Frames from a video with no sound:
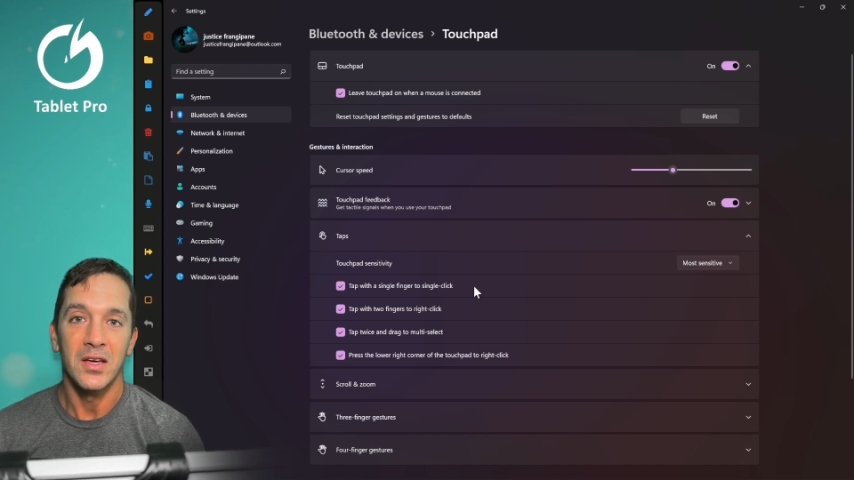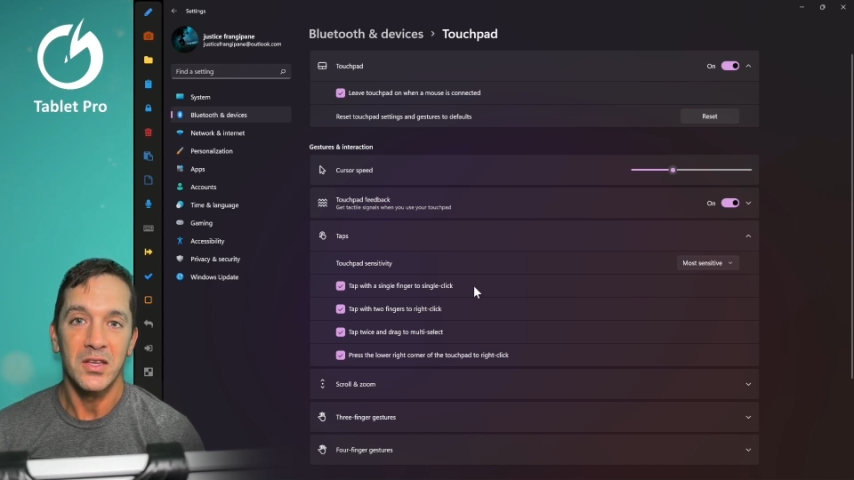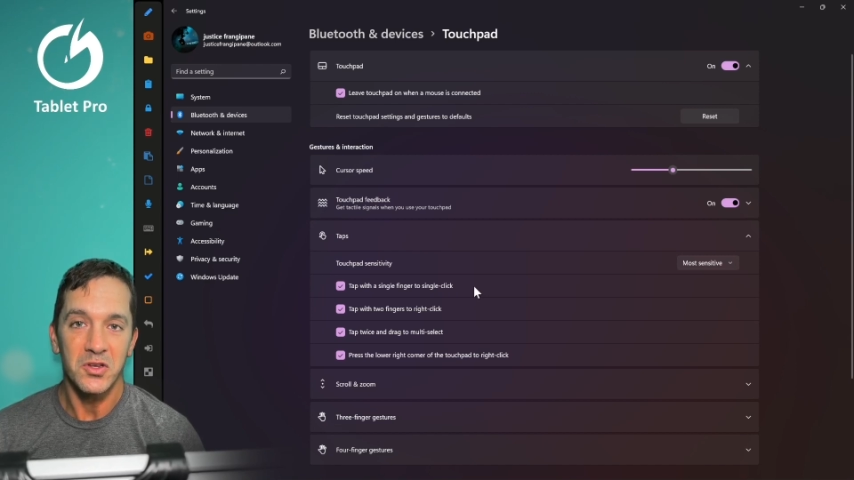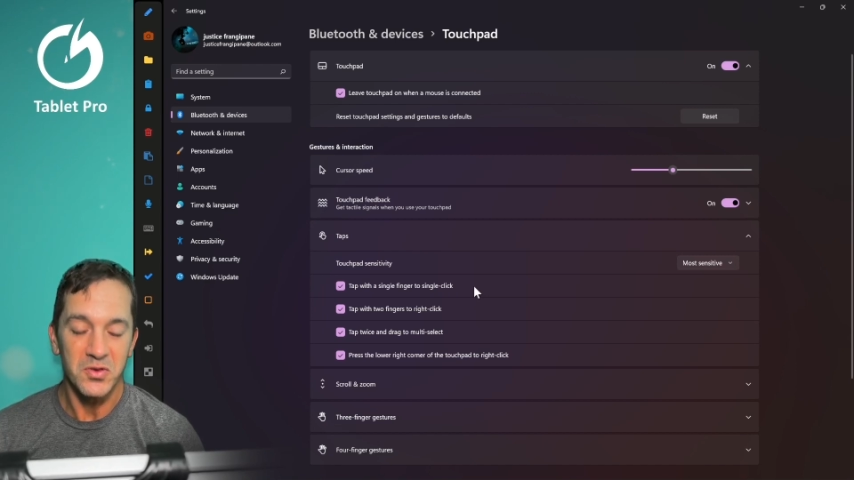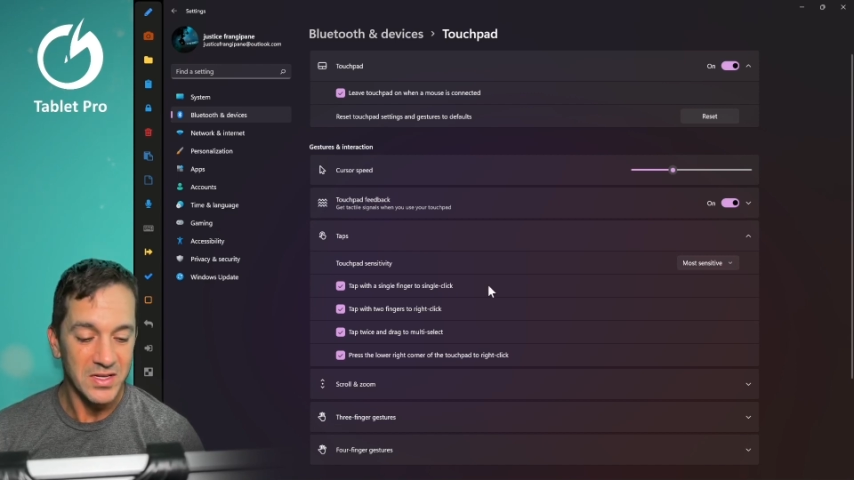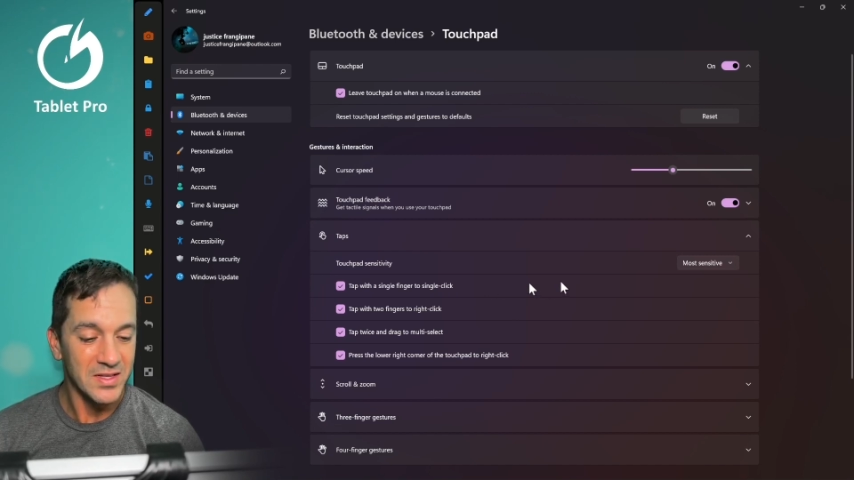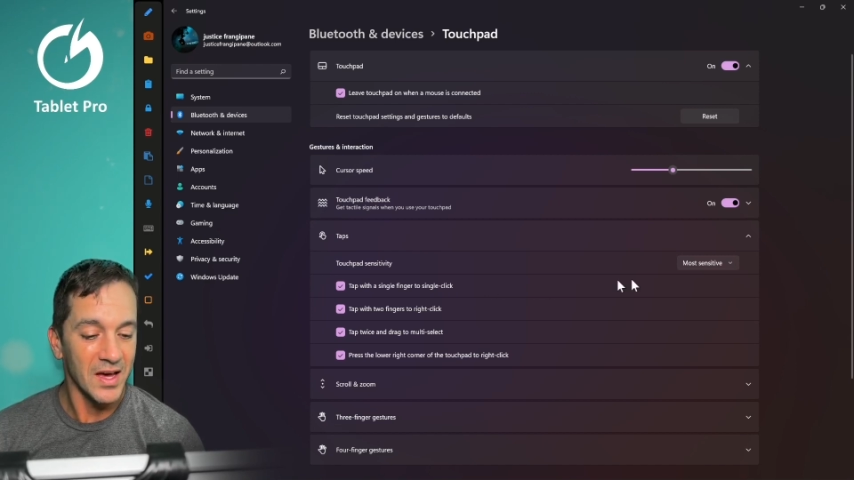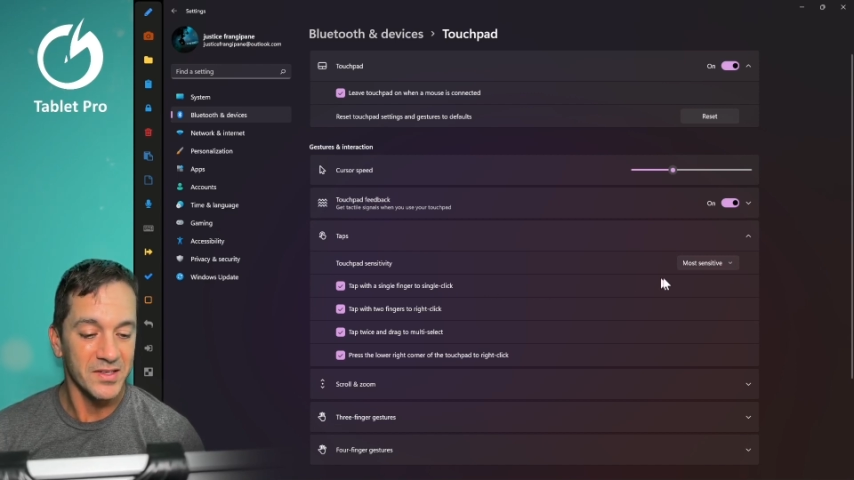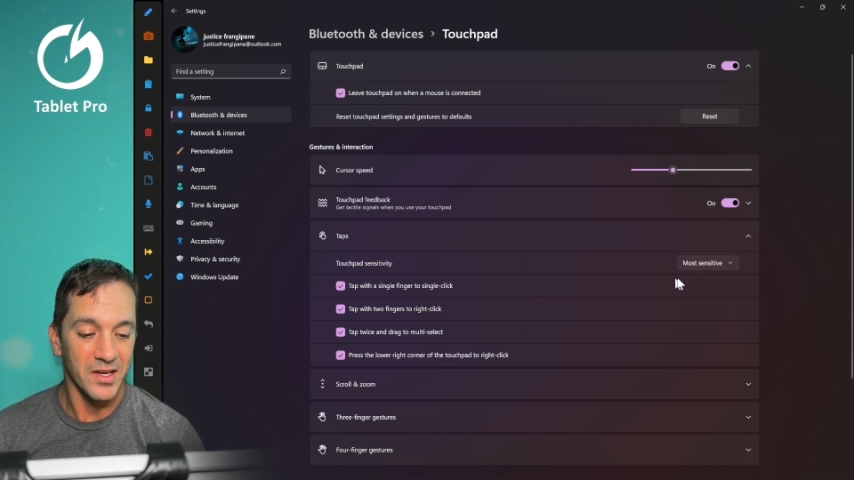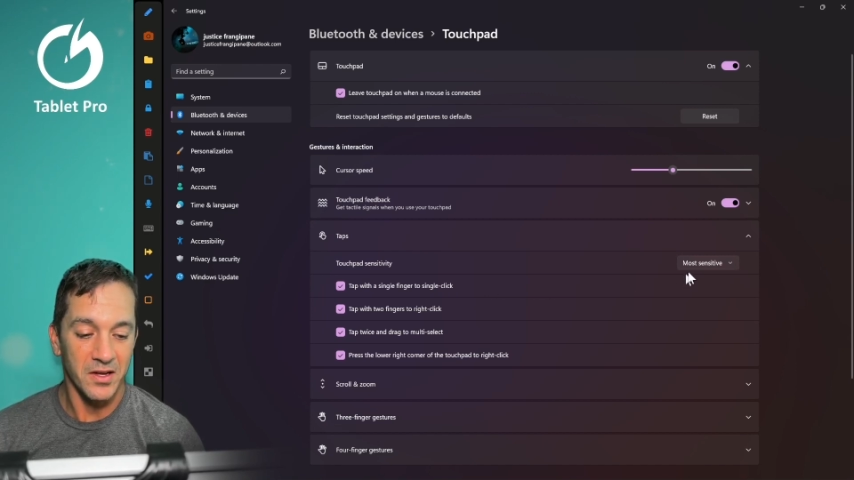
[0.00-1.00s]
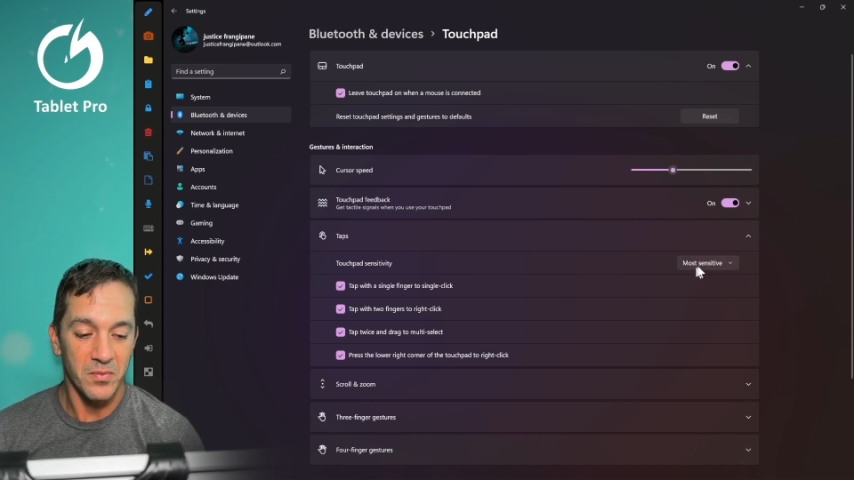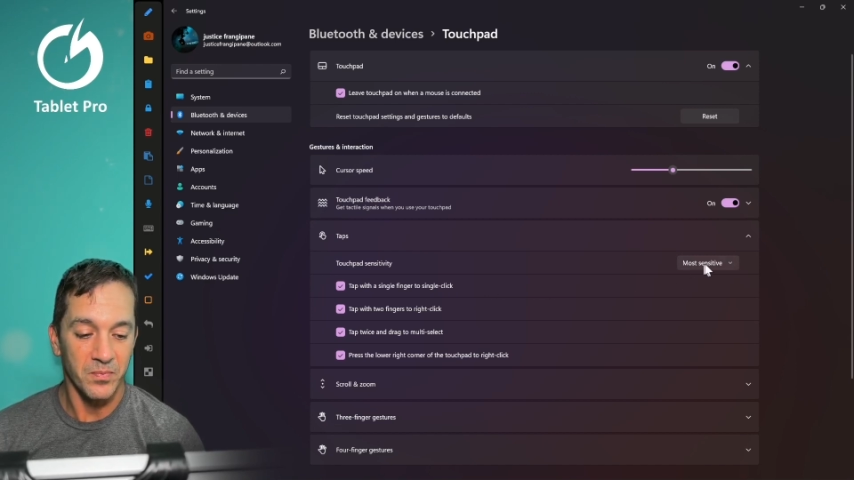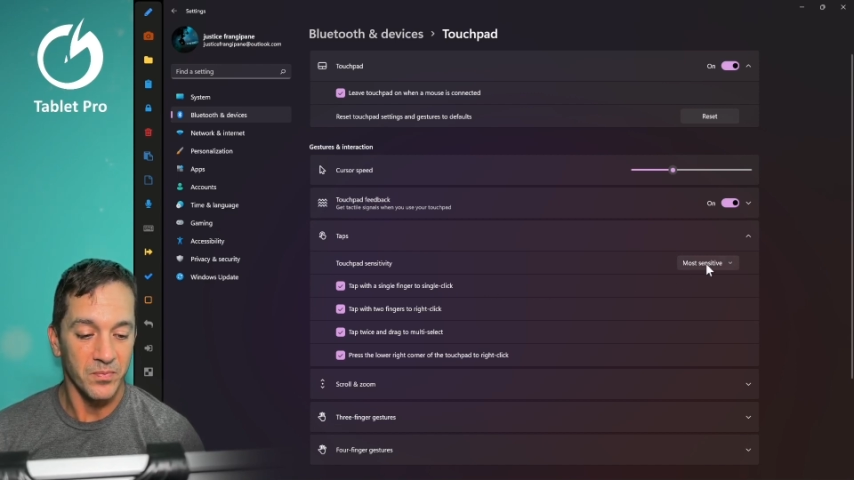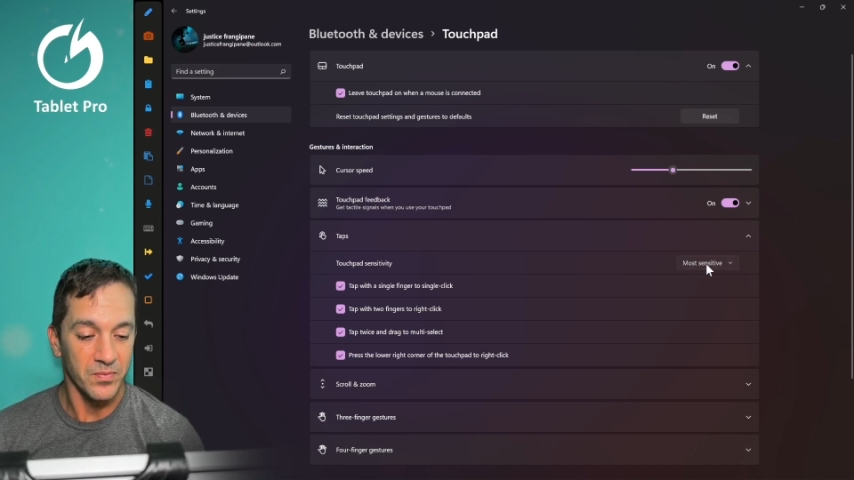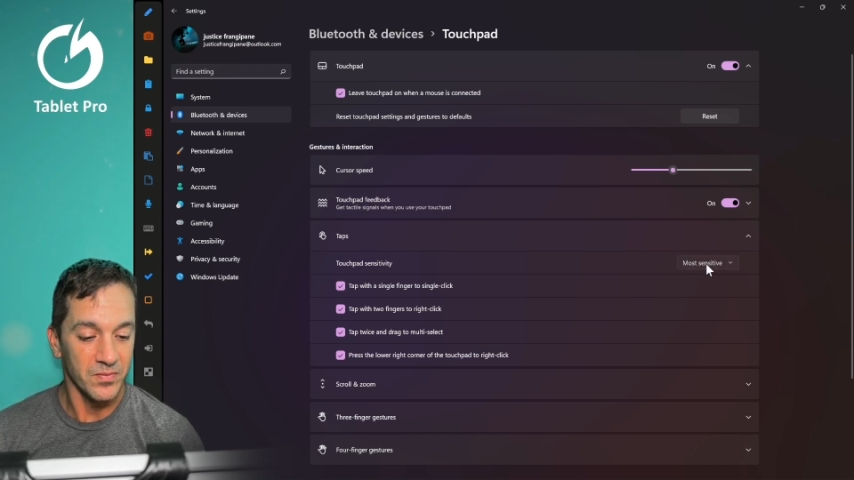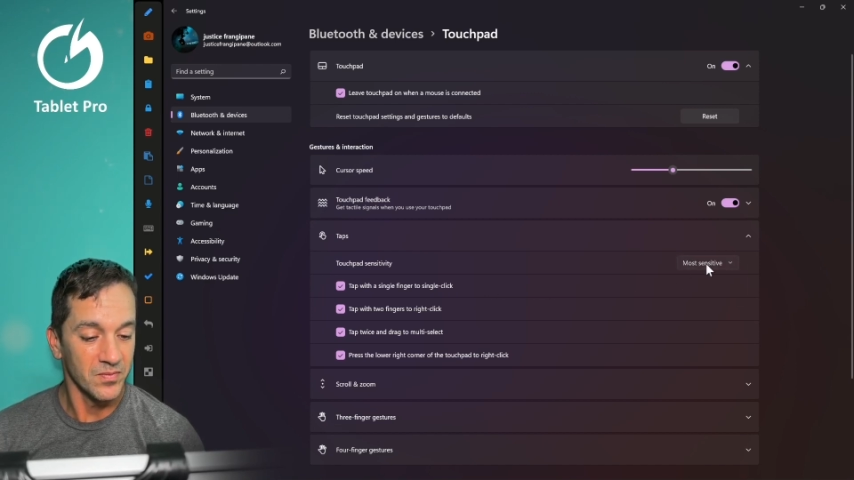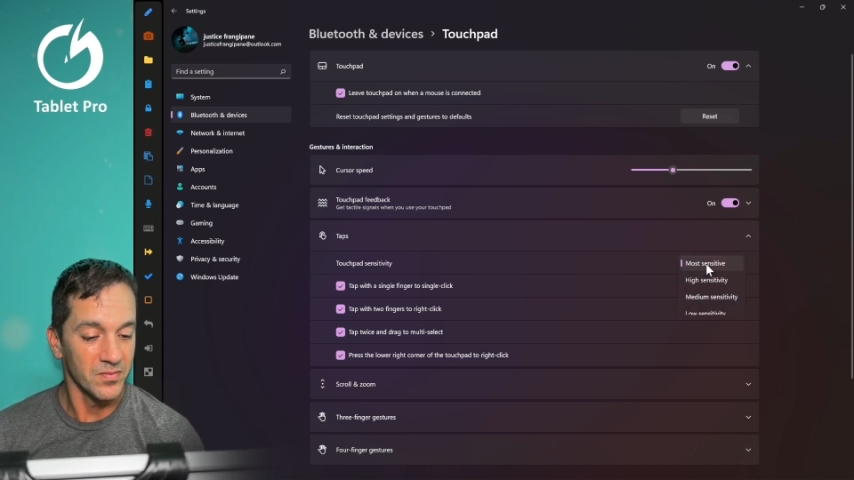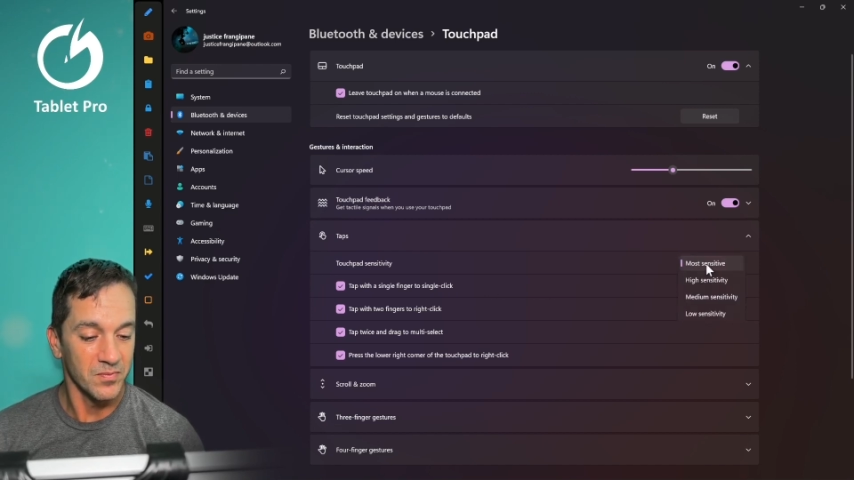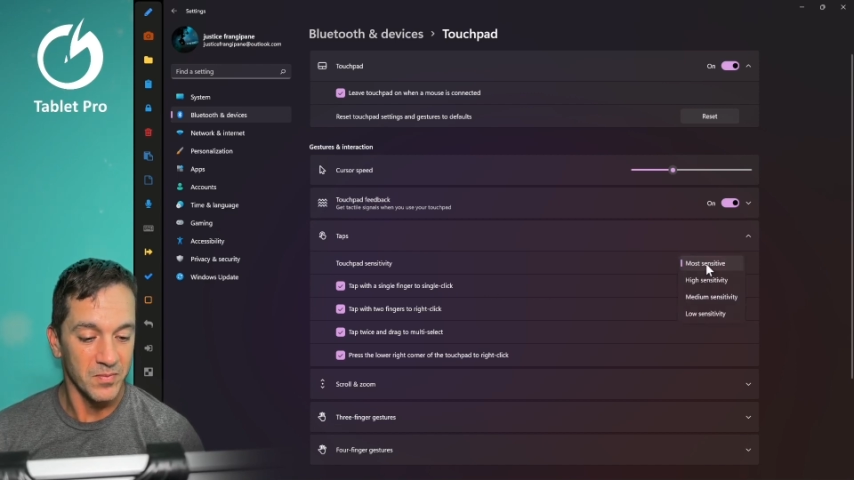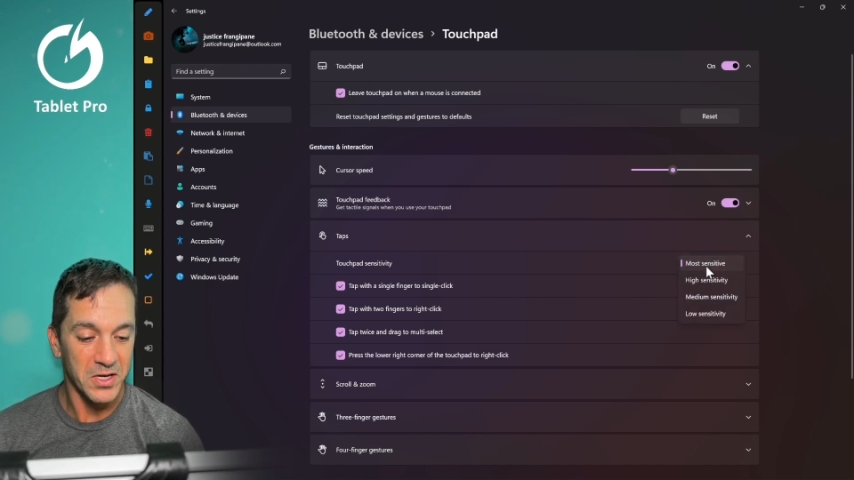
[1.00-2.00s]
You need that set up.
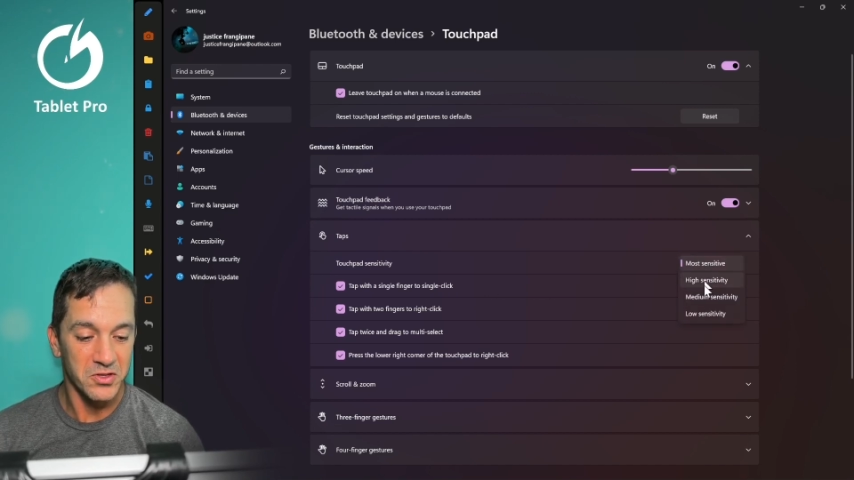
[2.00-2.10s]
Make